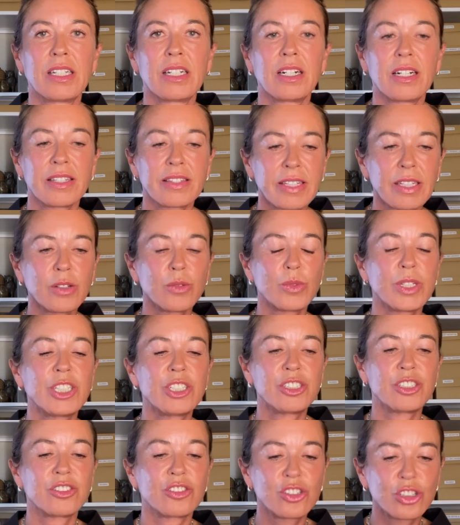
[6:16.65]
I think we
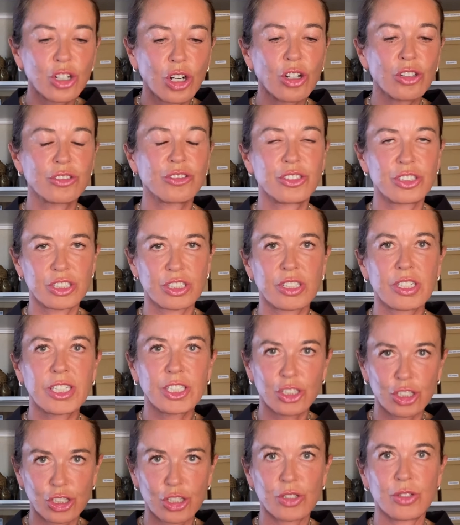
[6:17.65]
should consciously
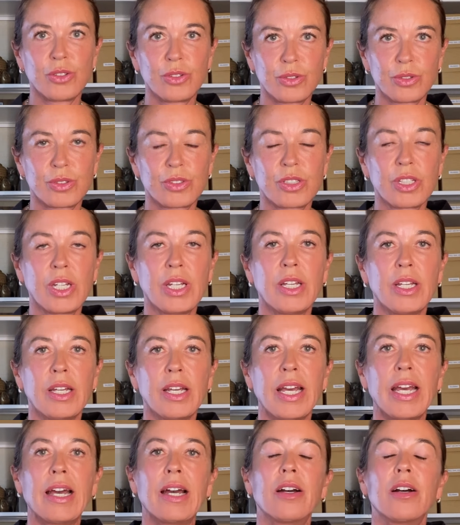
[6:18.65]
choose
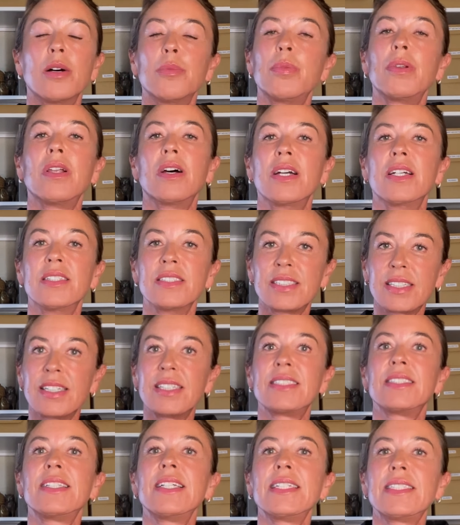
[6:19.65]
our appliance
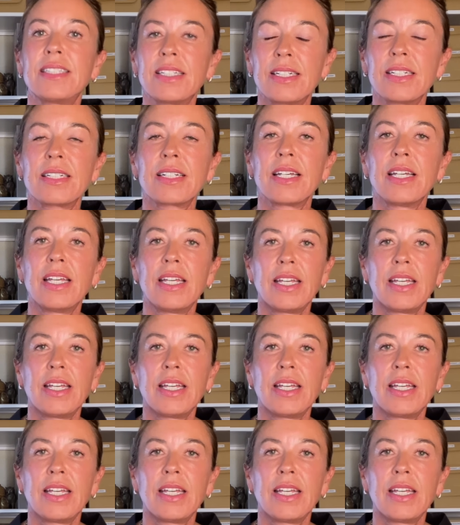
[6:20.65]
aesthetic.